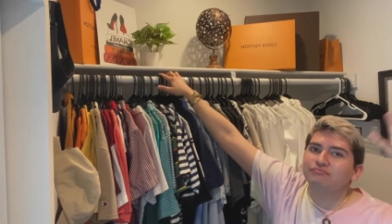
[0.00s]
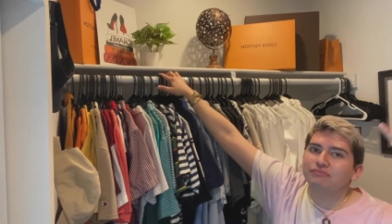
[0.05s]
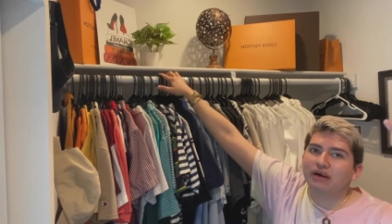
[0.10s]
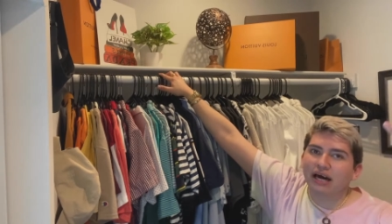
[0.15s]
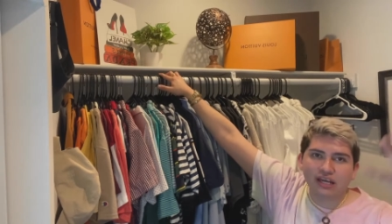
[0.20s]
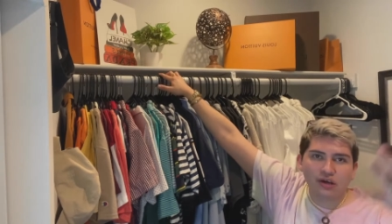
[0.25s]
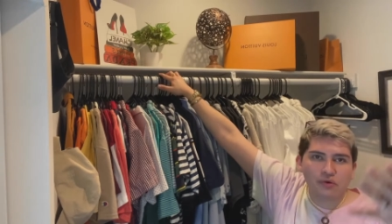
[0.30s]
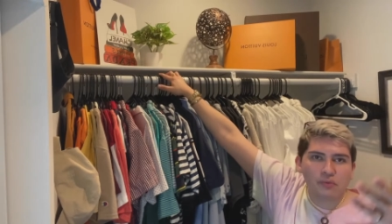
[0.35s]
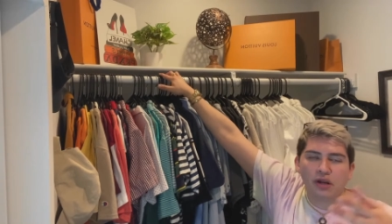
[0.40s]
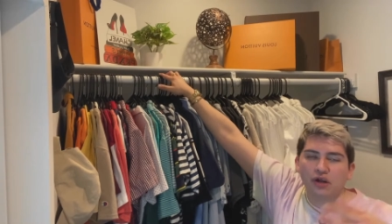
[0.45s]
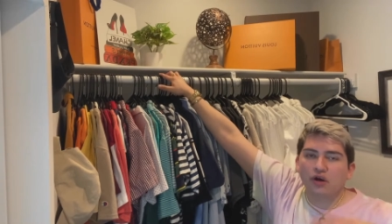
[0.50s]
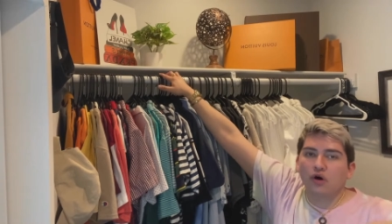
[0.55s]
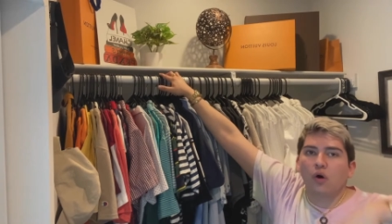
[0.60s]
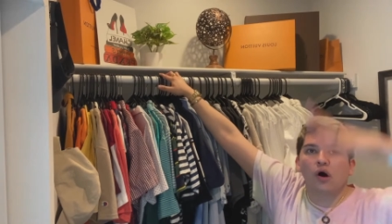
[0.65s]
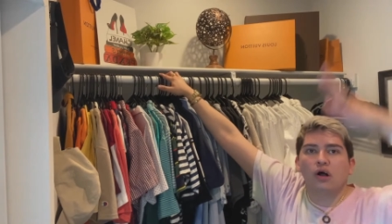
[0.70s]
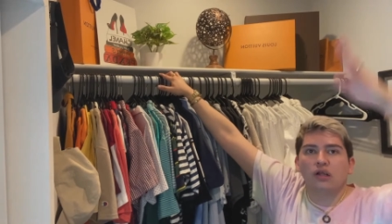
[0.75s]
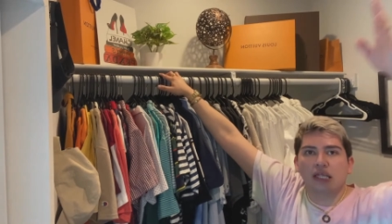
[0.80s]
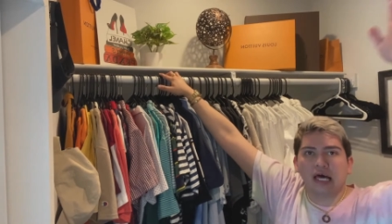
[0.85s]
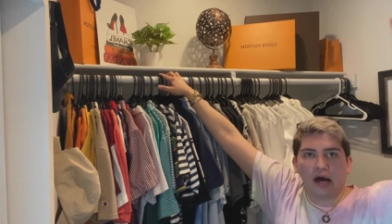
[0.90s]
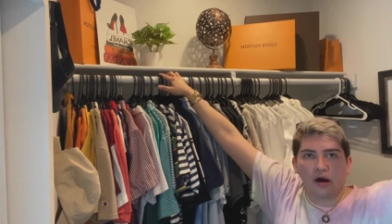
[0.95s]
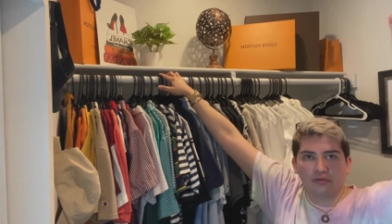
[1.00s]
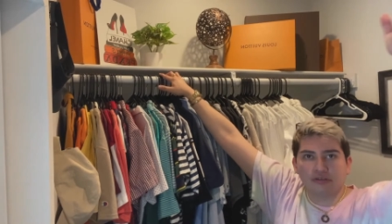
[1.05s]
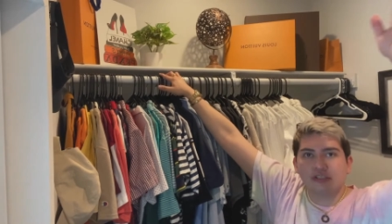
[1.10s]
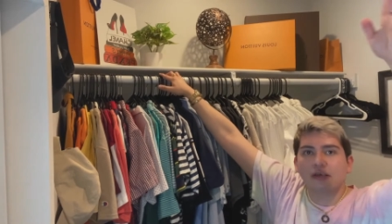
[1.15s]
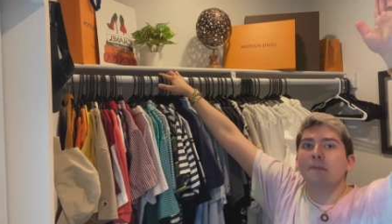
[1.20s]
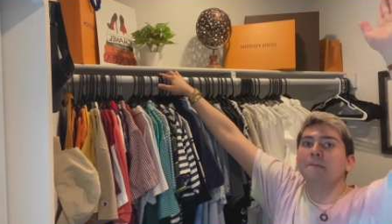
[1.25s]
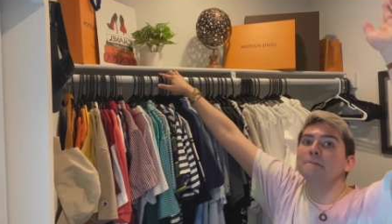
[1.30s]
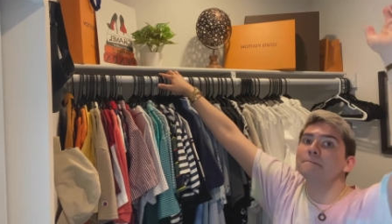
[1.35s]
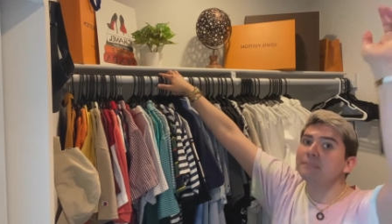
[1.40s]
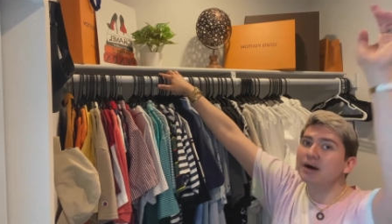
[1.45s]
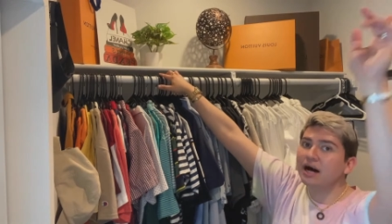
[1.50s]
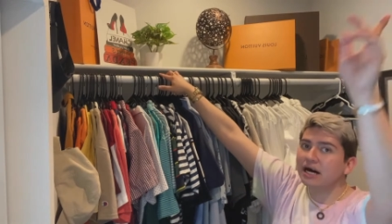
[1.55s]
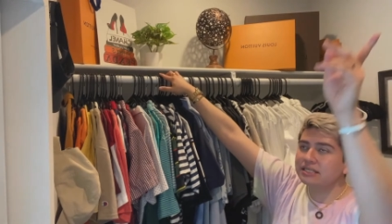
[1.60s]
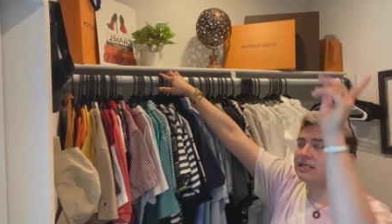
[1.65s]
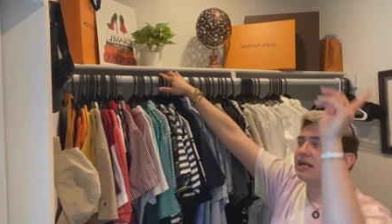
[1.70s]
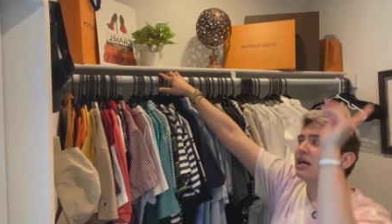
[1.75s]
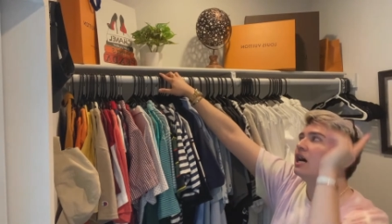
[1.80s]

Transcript: I didn't want to go all out. But